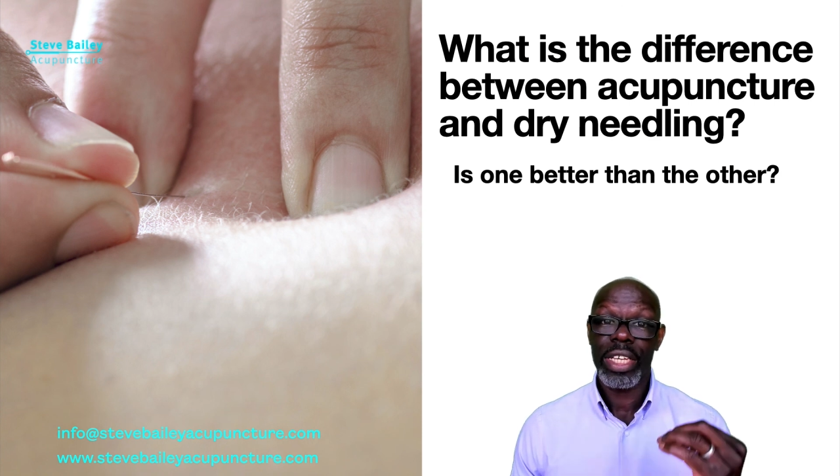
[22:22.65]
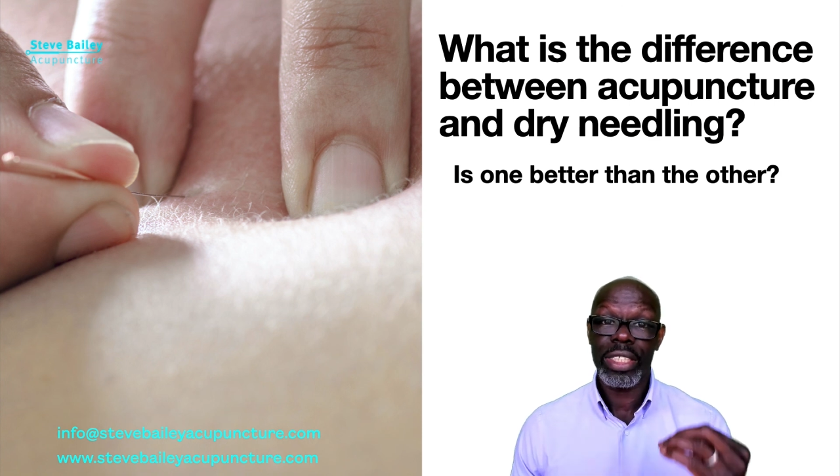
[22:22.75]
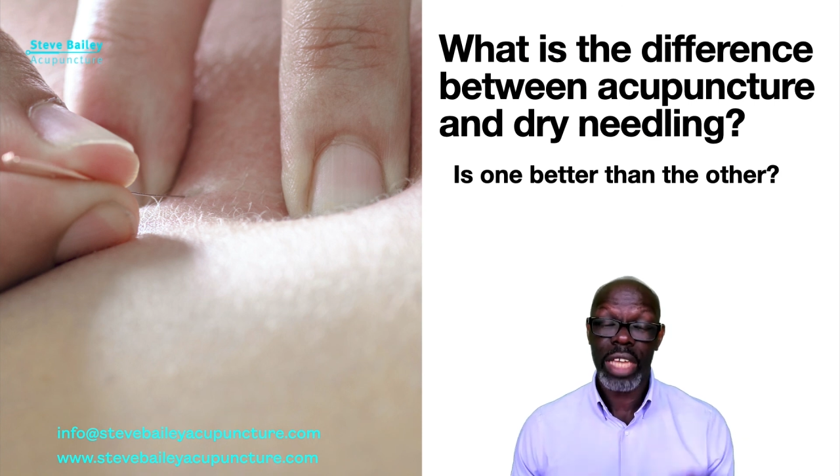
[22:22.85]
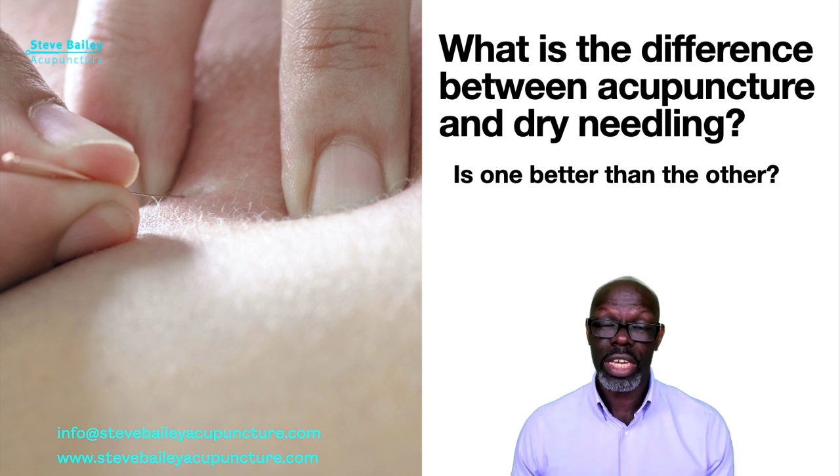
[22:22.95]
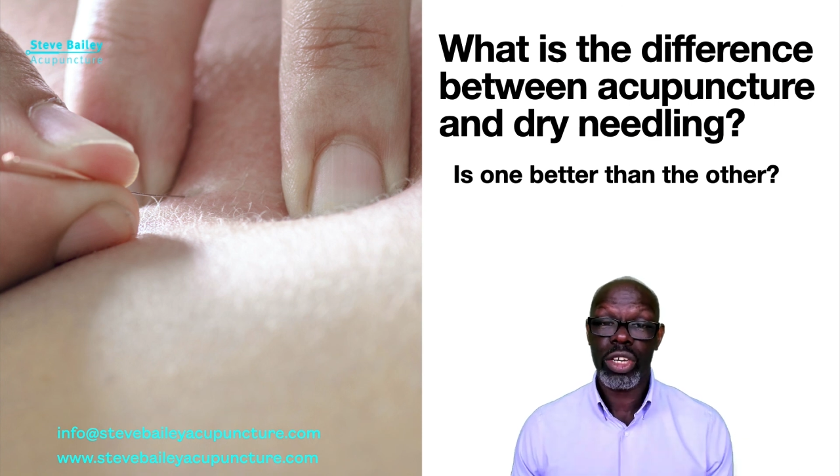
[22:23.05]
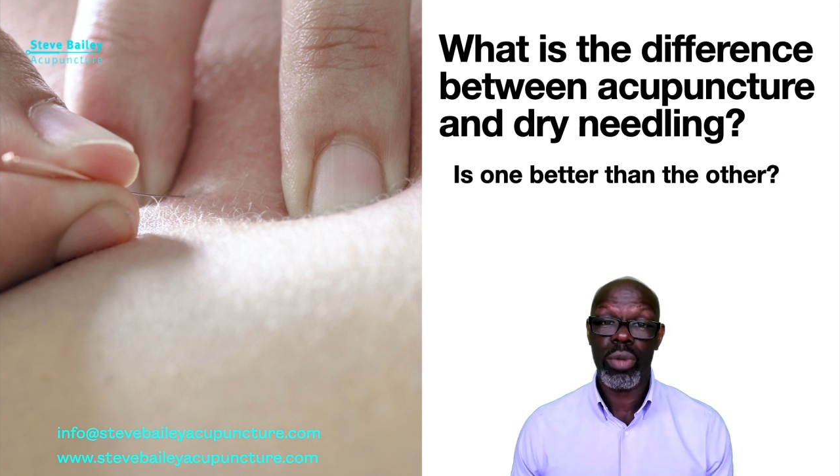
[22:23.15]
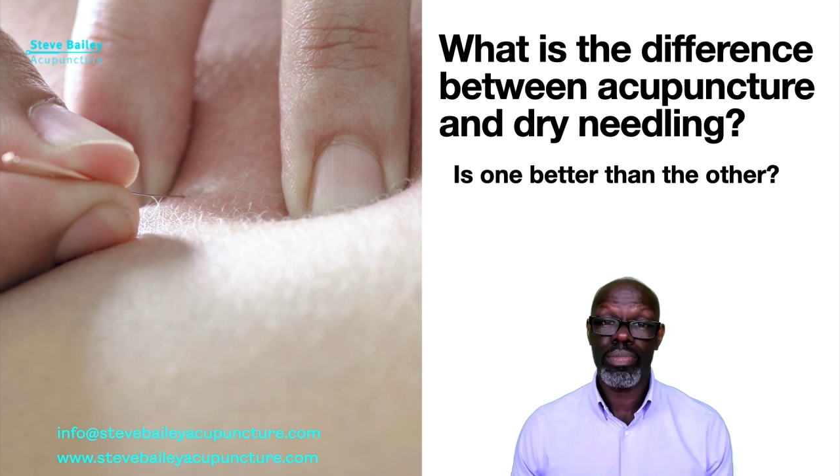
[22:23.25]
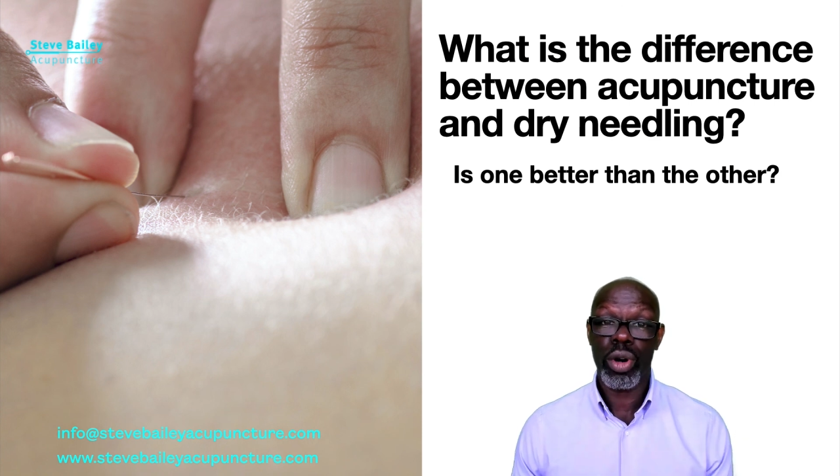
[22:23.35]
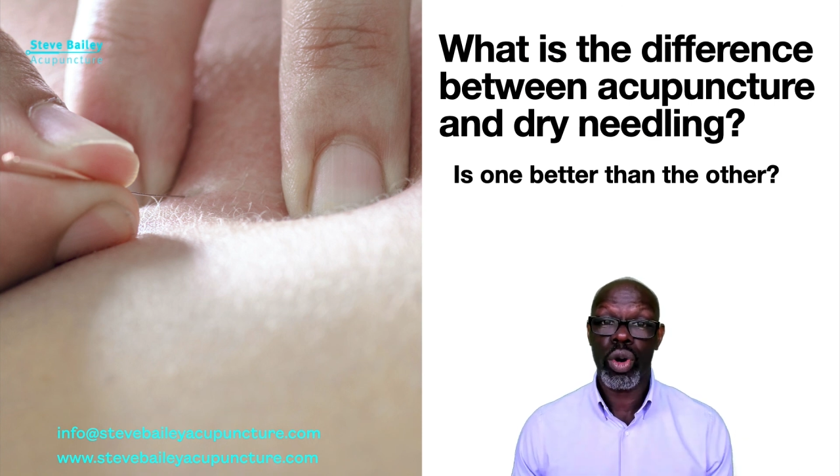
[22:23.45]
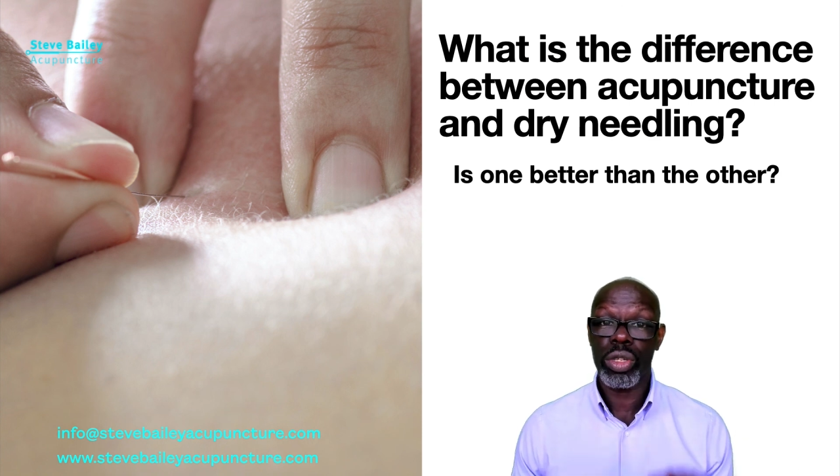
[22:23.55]
take on
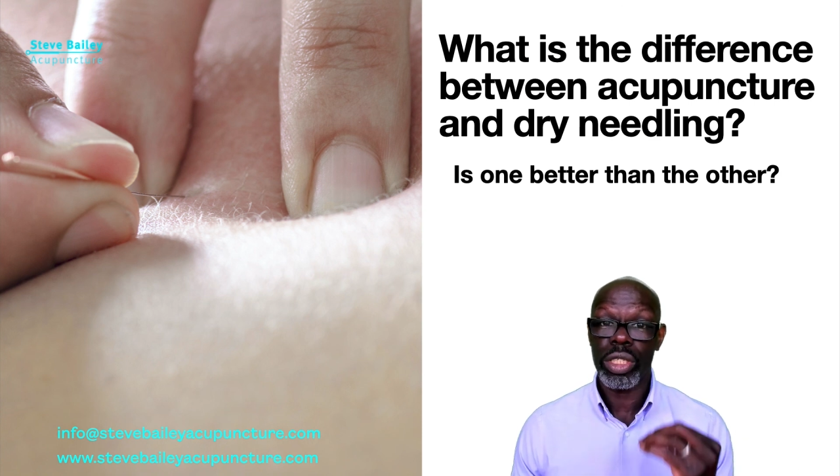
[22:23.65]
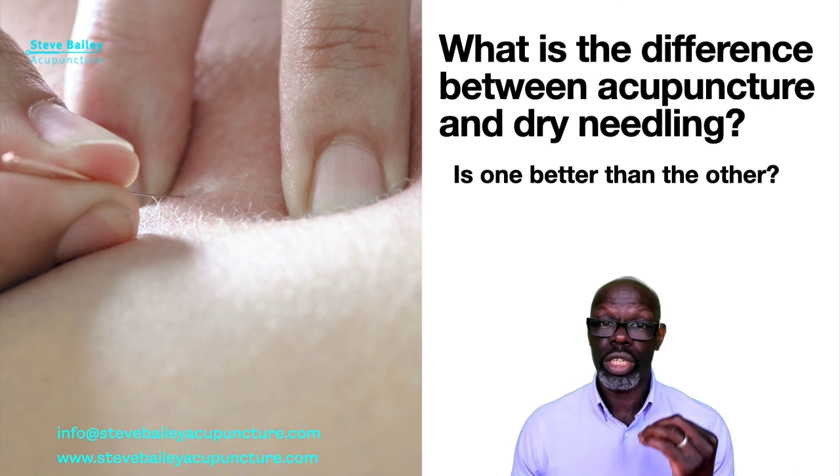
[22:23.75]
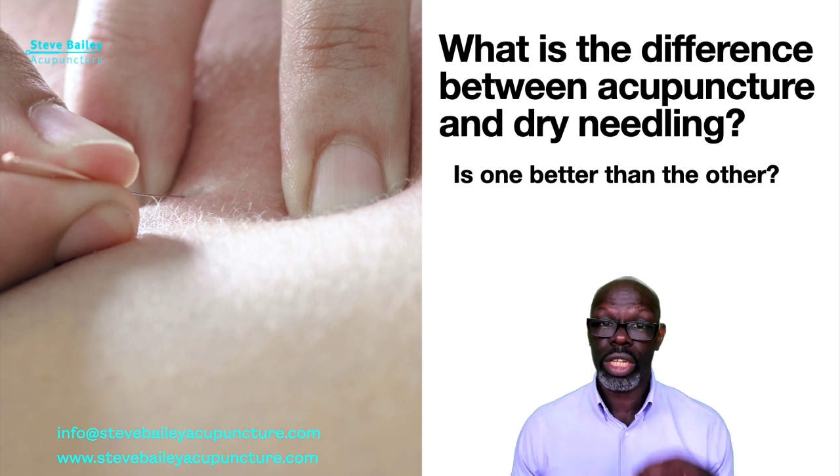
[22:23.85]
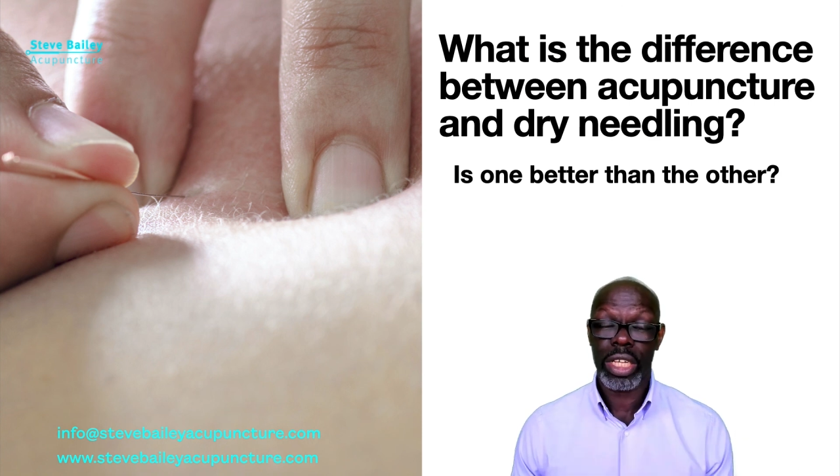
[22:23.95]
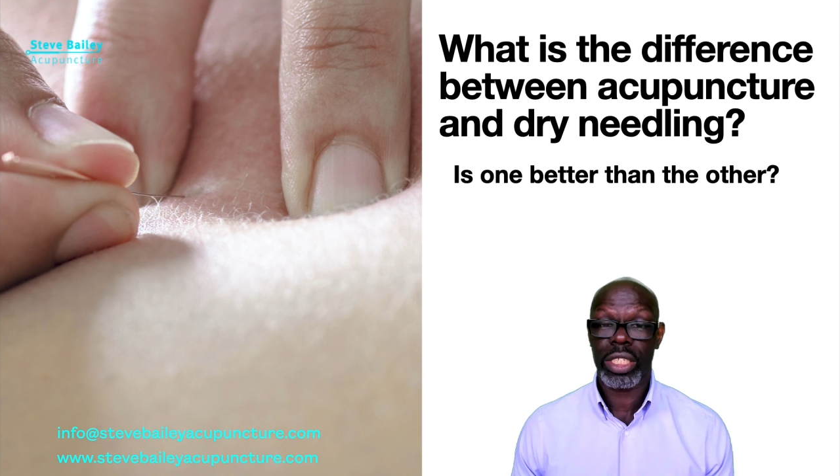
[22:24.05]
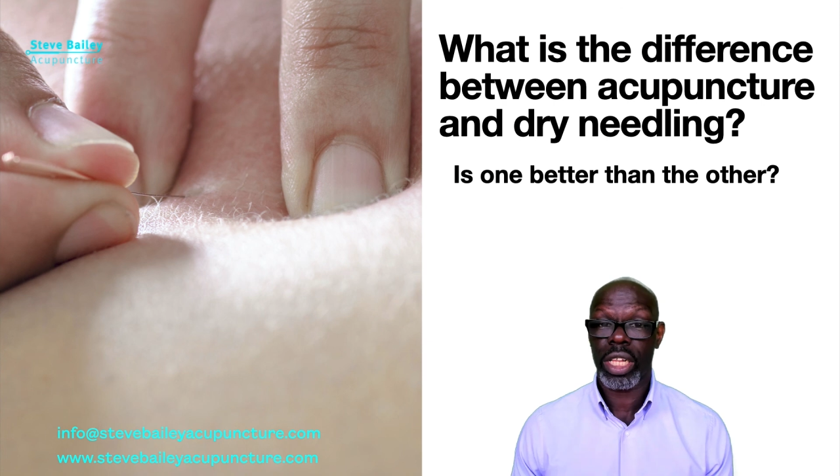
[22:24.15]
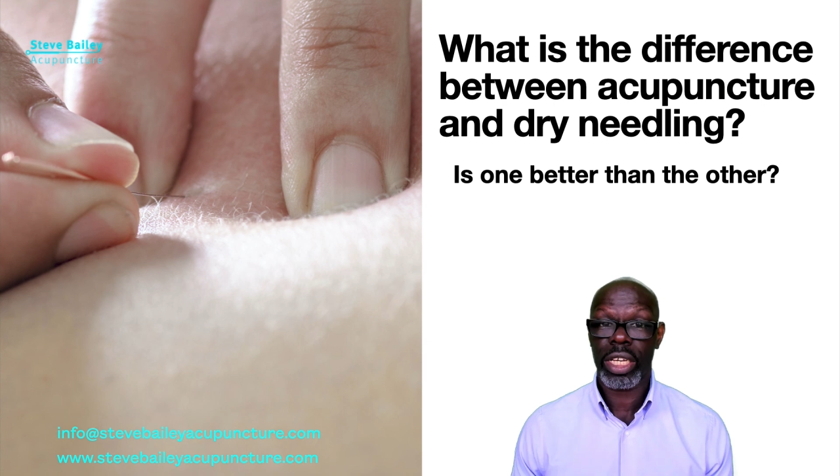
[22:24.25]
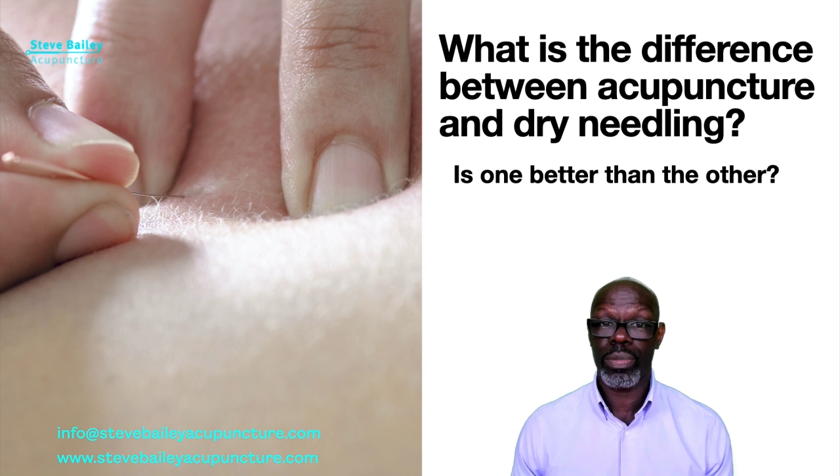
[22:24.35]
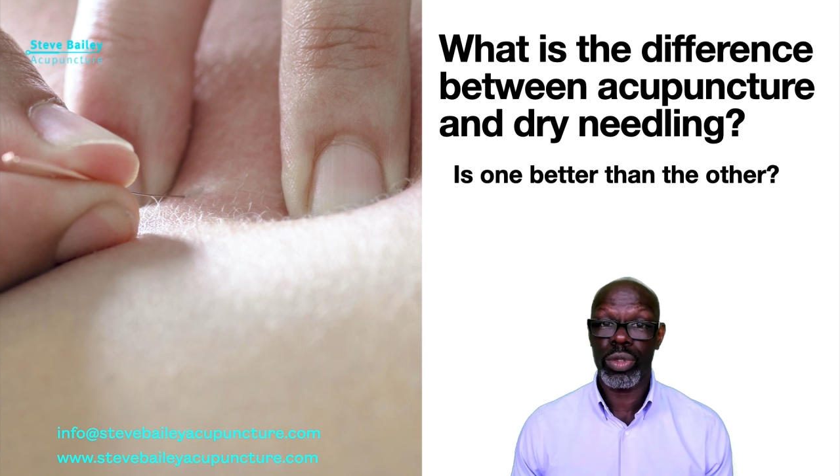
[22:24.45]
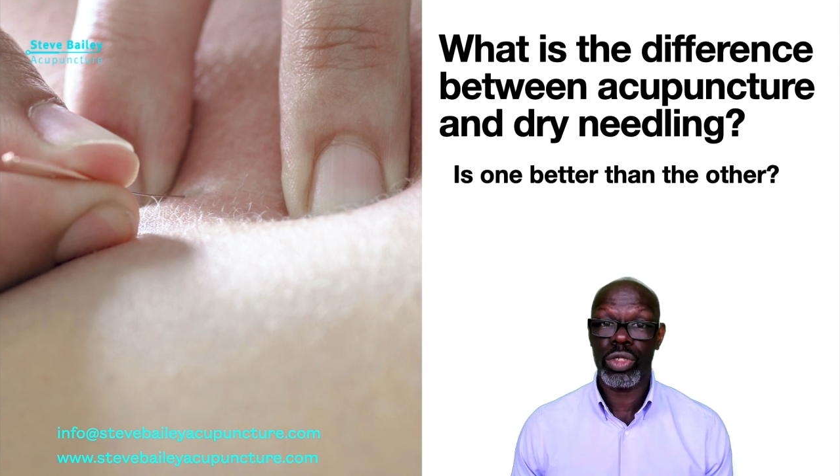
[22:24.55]
board your classical
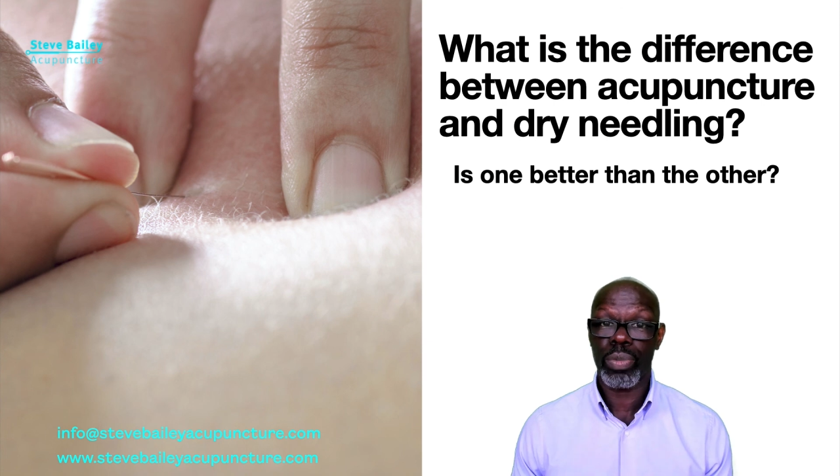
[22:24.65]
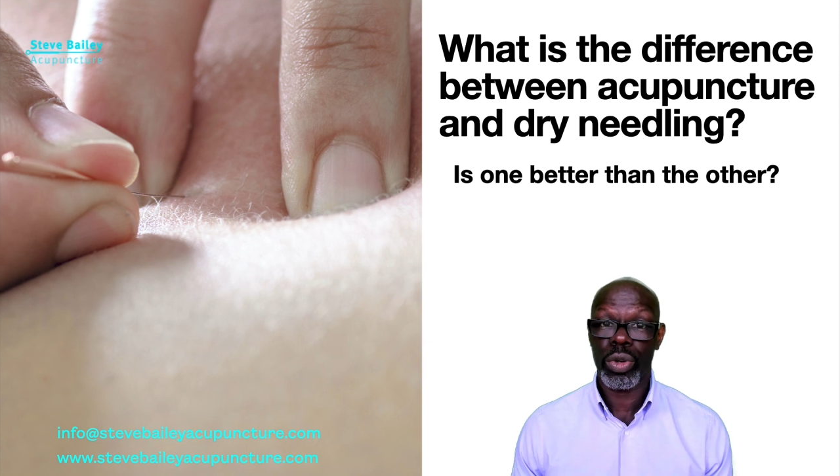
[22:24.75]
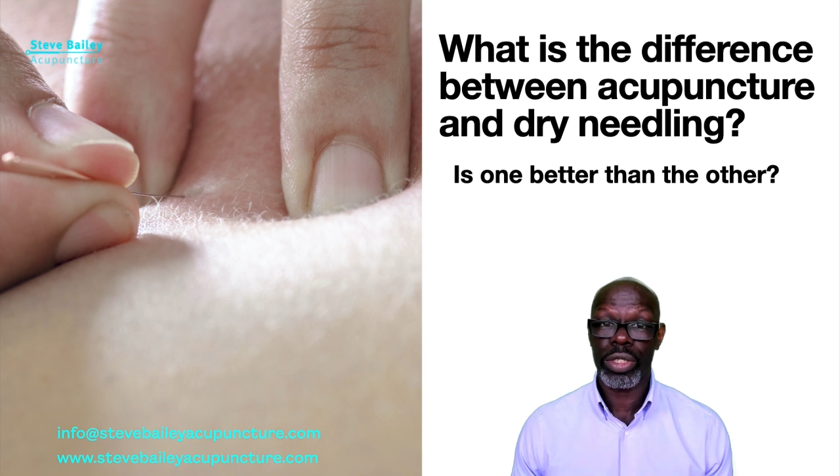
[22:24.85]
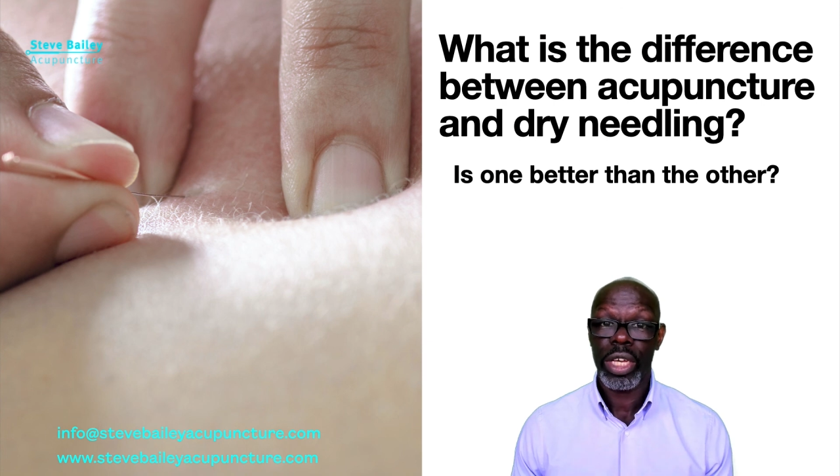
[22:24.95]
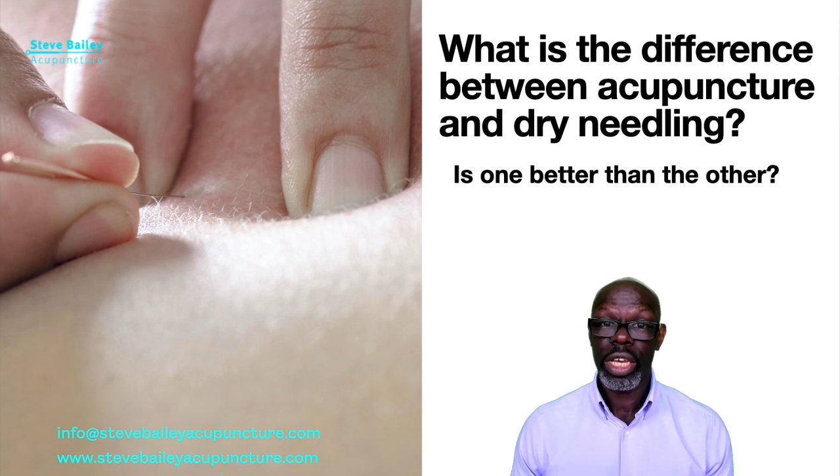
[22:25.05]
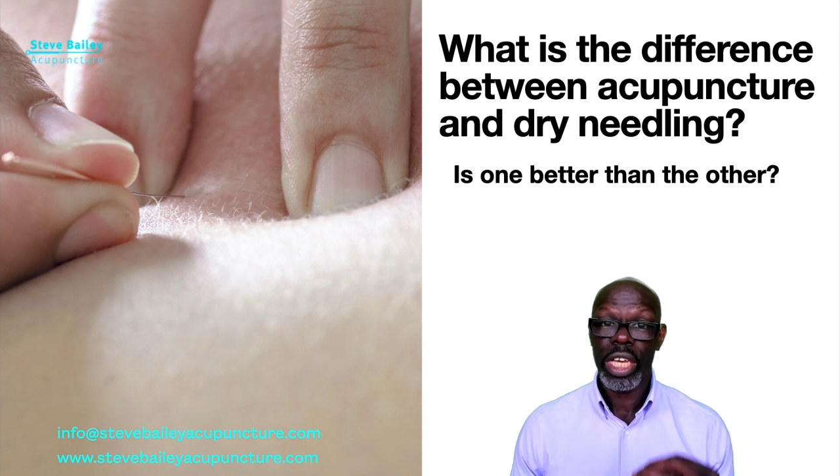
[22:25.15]
acupuncture points.